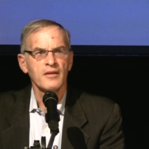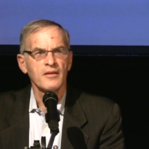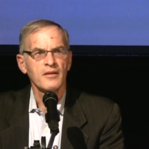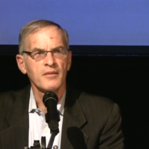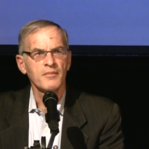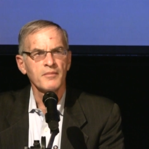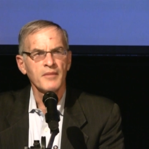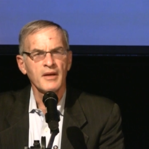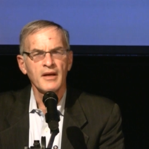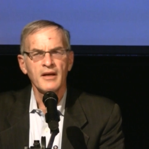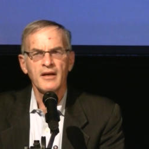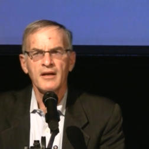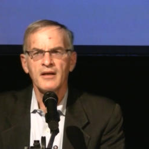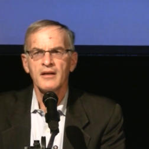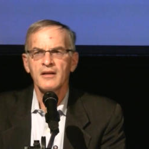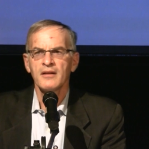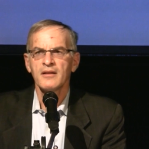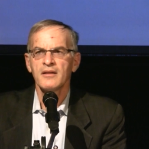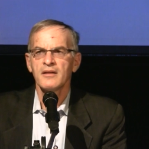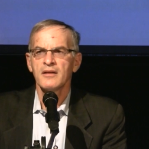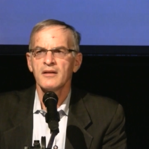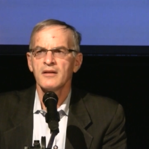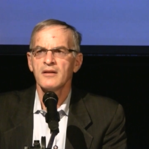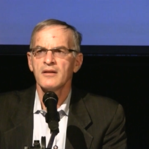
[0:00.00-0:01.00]
The
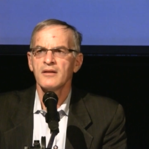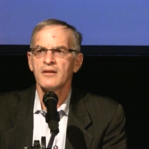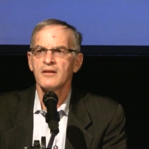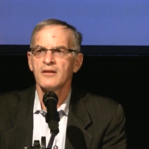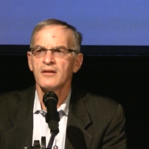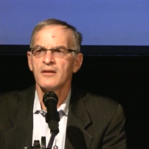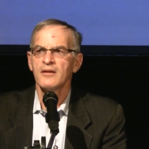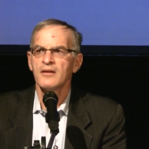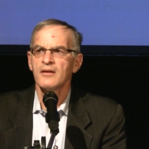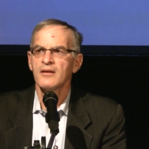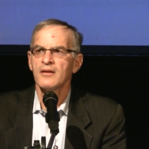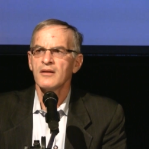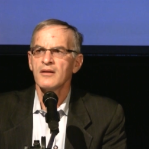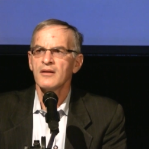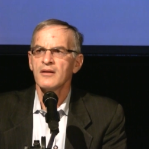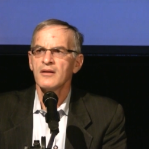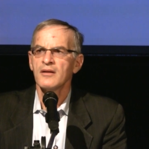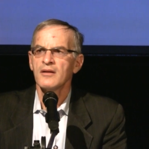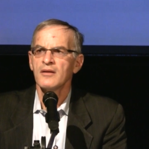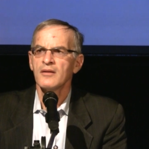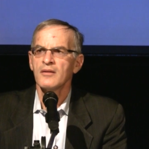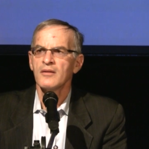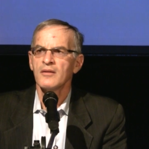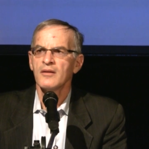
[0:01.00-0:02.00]
main,
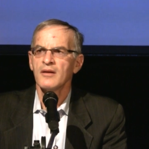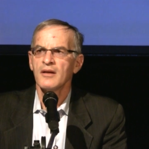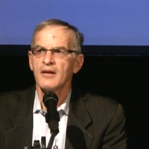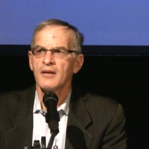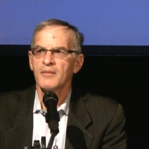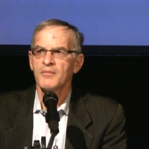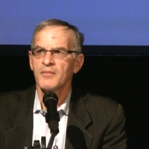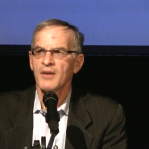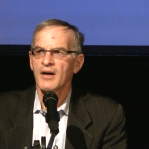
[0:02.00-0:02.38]
in